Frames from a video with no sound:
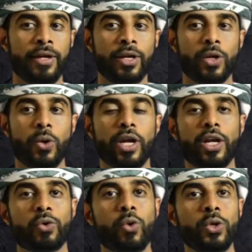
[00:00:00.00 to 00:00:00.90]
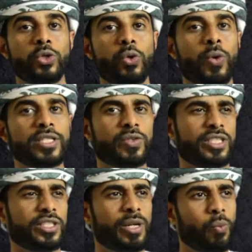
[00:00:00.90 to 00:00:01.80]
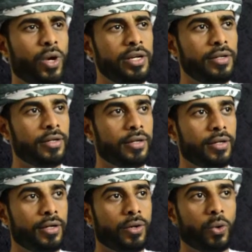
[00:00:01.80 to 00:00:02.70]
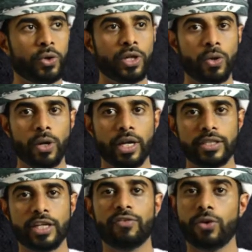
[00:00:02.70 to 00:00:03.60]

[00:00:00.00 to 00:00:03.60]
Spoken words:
Google rose or was risen. Someone or the Google itself,